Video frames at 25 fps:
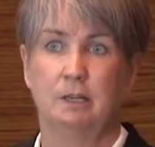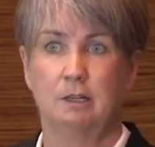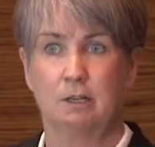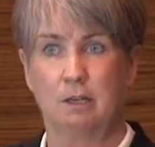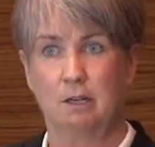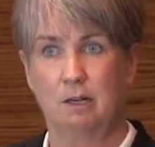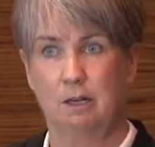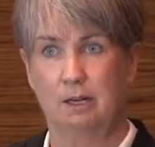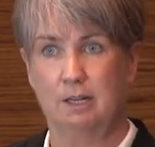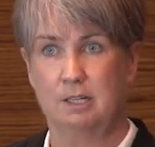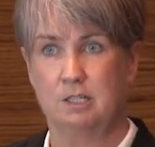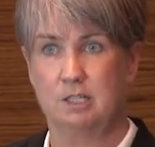
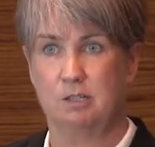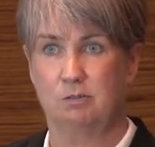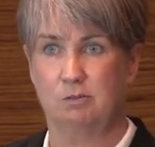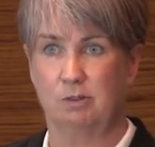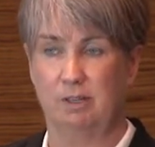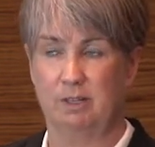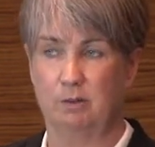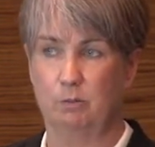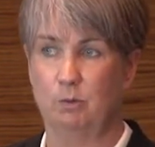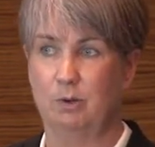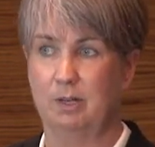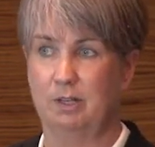
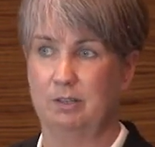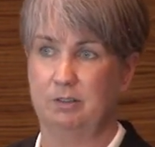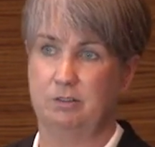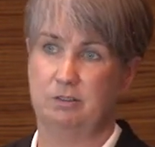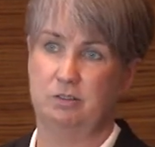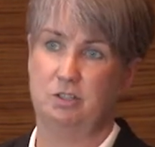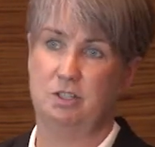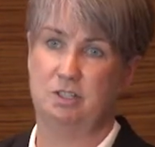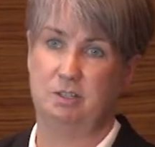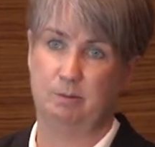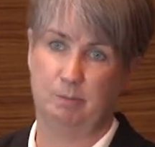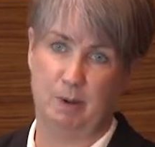collectively with
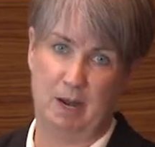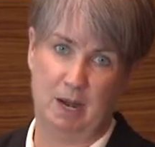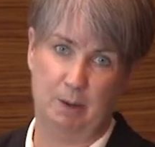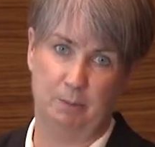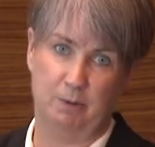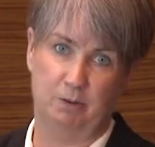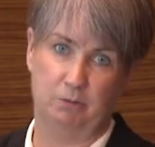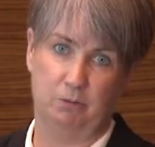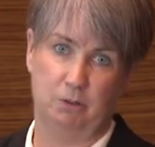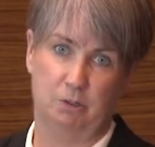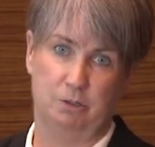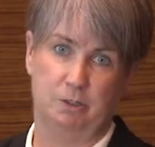
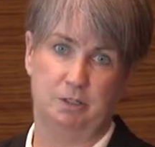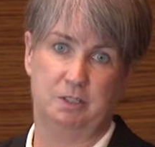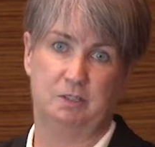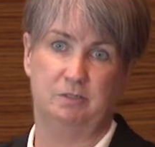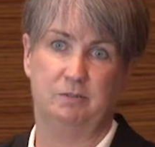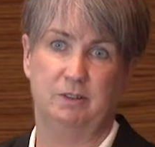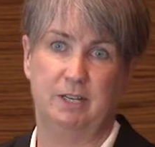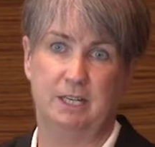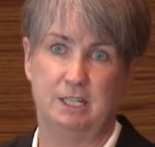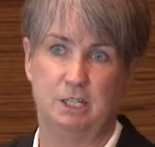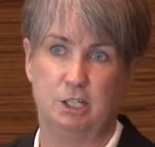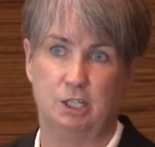Department of
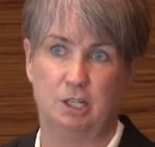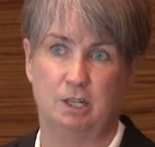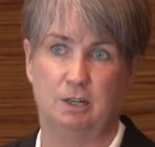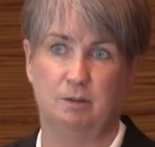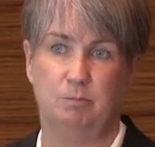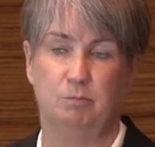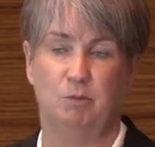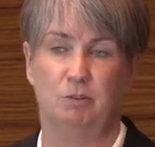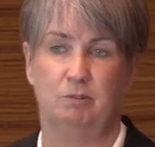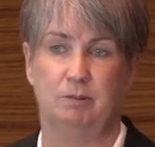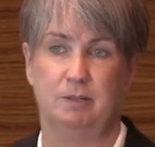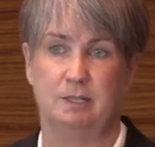
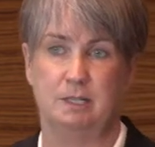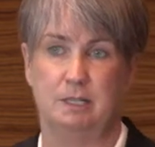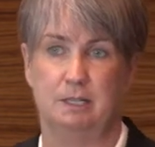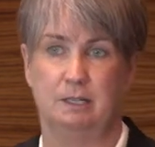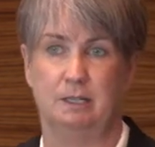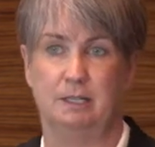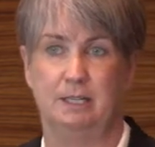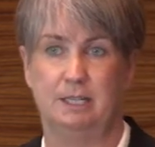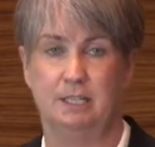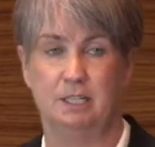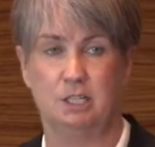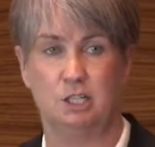Conservation, Meridian
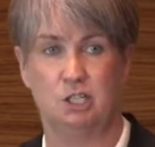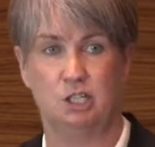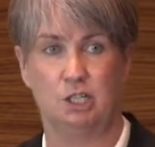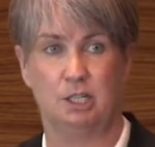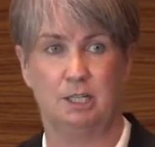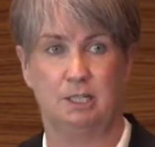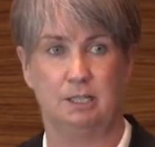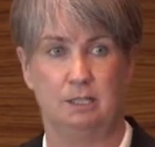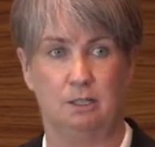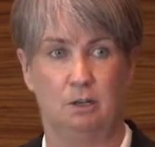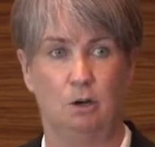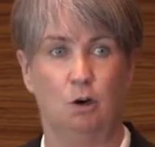
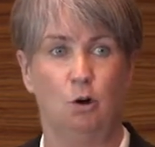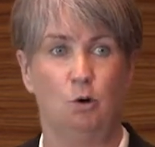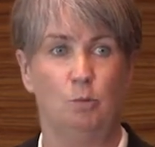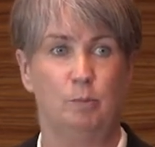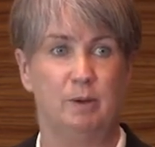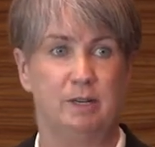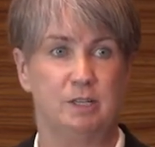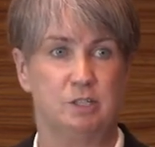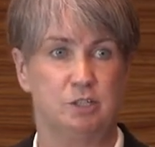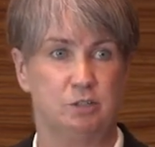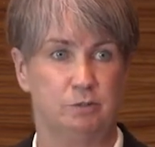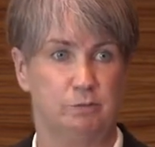Energy, a whole
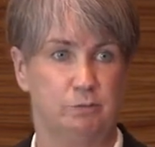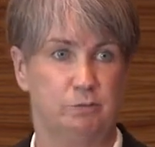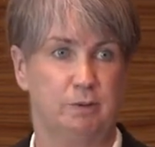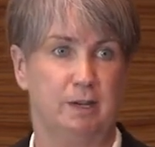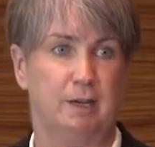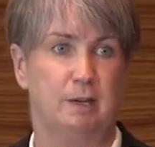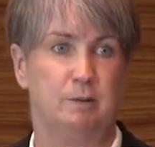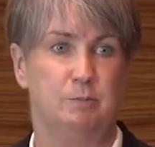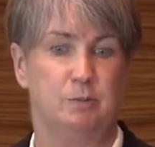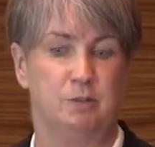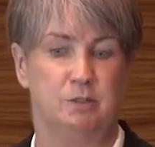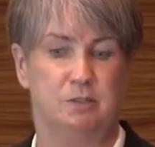bunch of
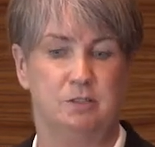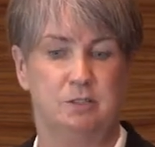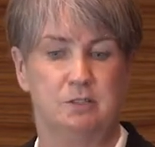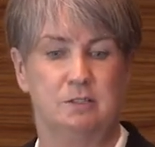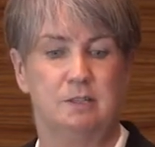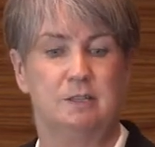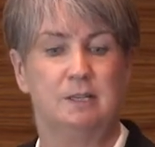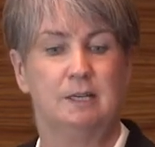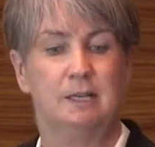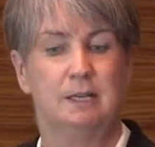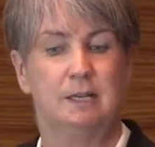farmers,